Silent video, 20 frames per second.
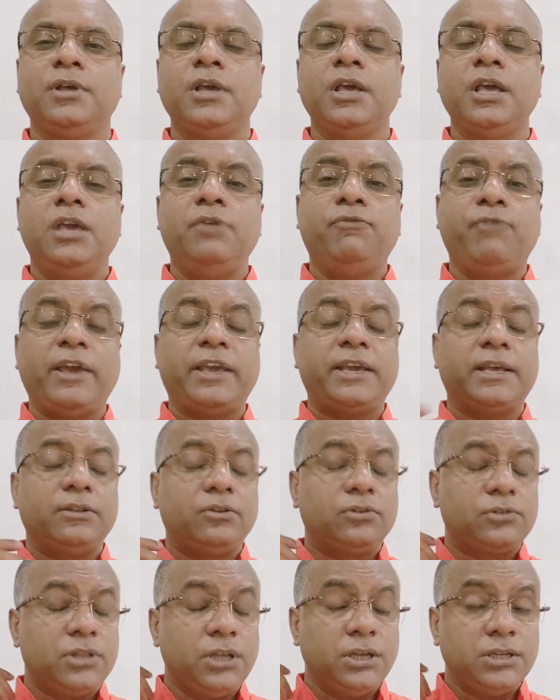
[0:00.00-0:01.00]
If I
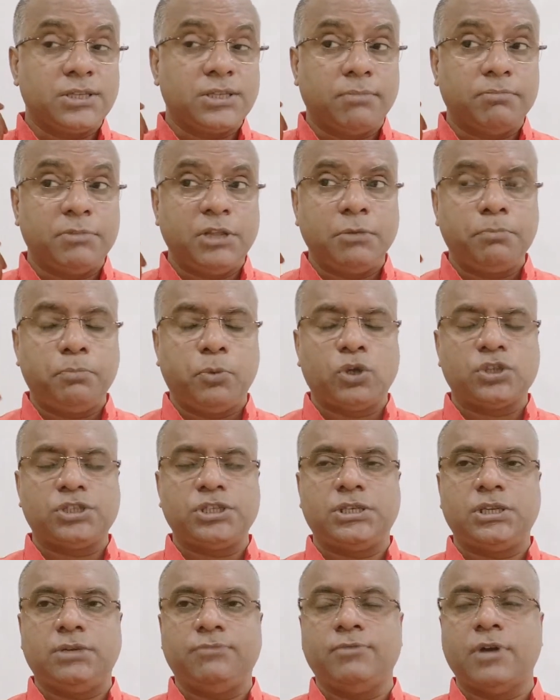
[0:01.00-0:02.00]
cannot think something
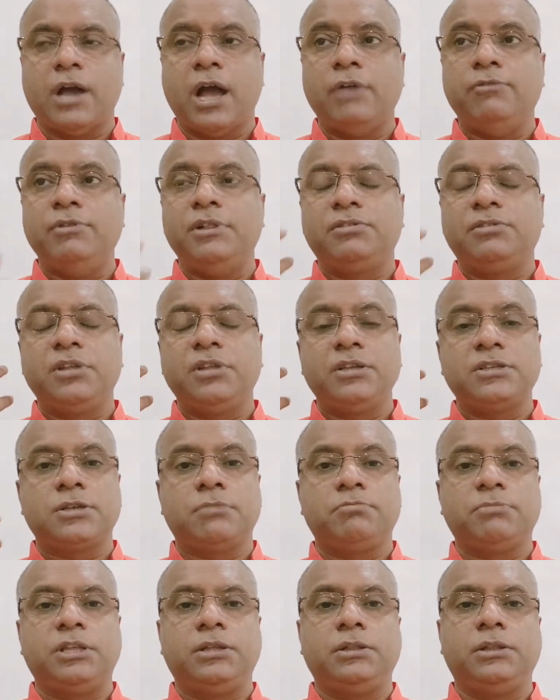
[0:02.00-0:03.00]
positive, I will think
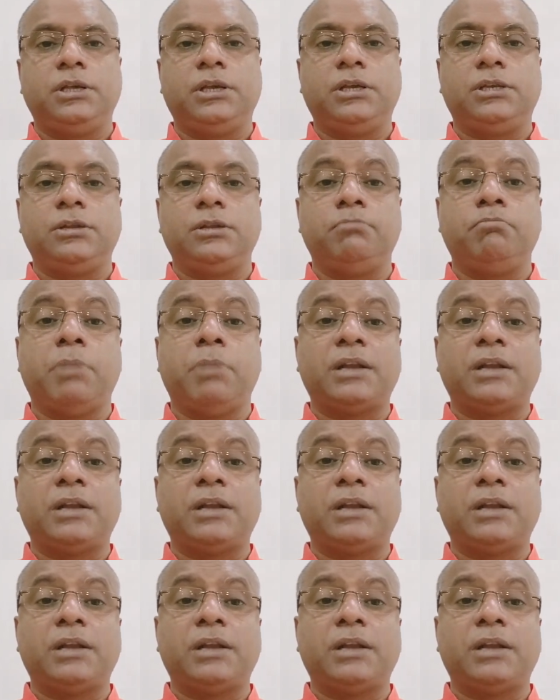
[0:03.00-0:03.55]
something negative.